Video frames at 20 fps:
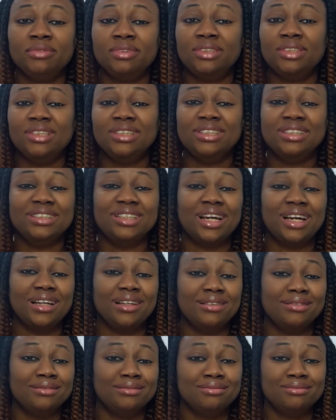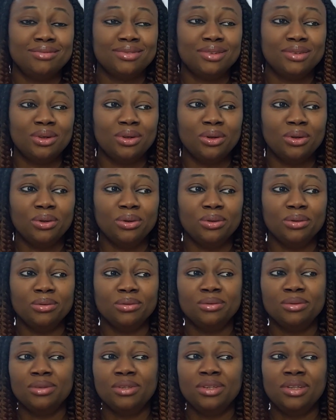the design
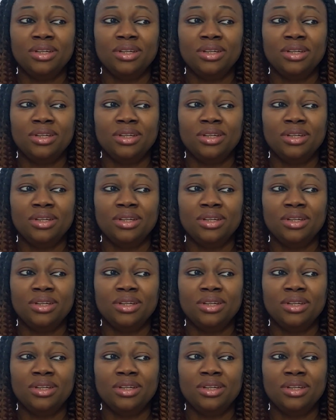or